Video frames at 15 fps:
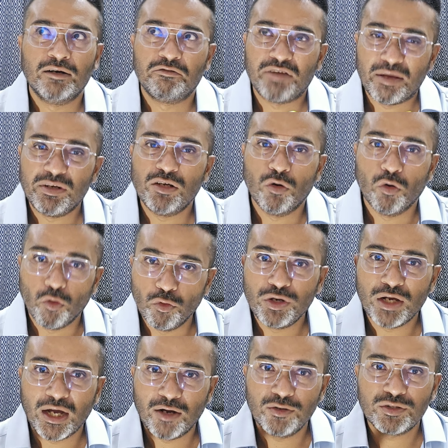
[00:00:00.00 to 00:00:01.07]
family
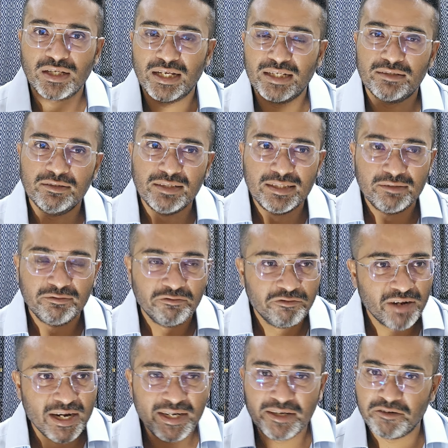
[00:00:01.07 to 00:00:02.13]
owned house. It's
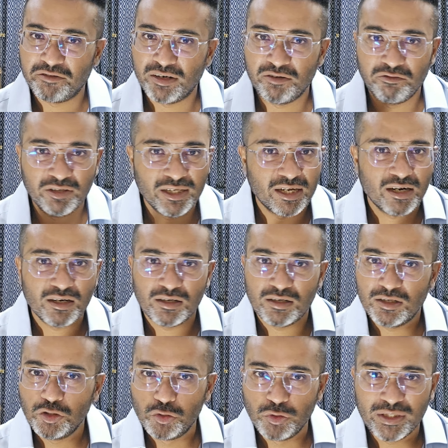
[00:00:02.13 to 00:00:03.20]
very different. They are
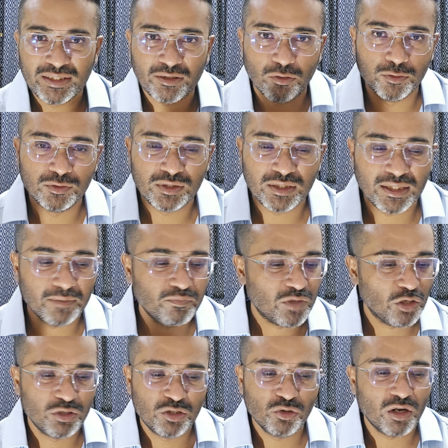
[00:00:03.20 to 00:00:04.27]
doing their own thing.
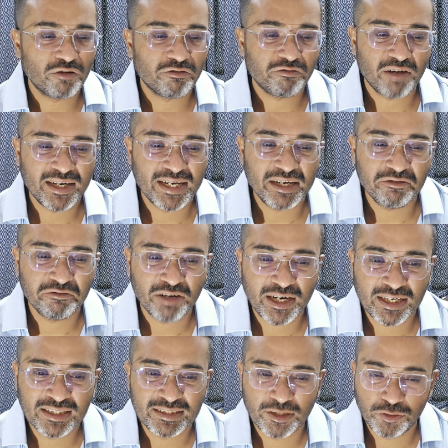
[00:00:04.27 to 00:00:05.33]
You do not find any
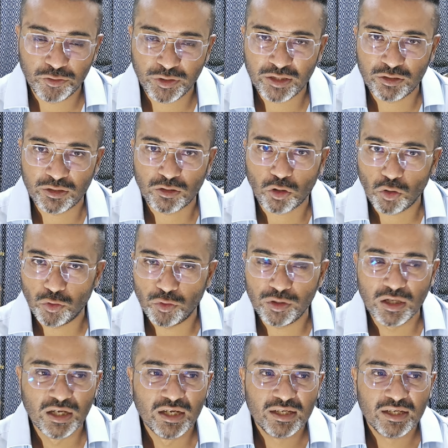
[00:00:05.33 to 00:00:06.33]
fragrance they are doing a clone.